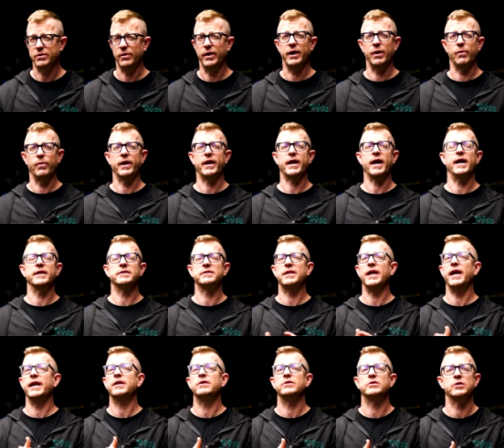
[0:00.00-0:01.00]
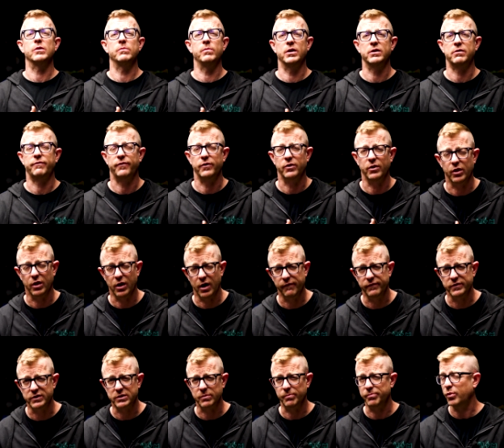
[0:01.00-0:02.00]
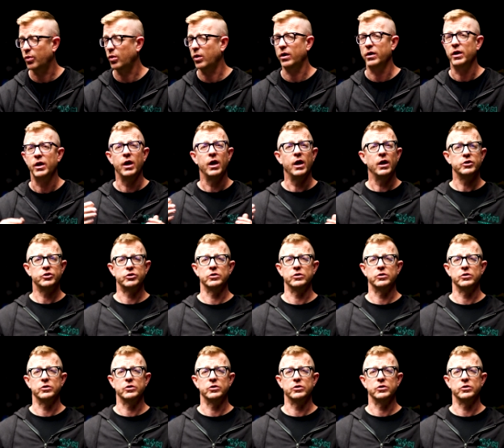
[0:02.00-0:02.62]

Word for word: So anyway, guys, thank you so much for the love and support.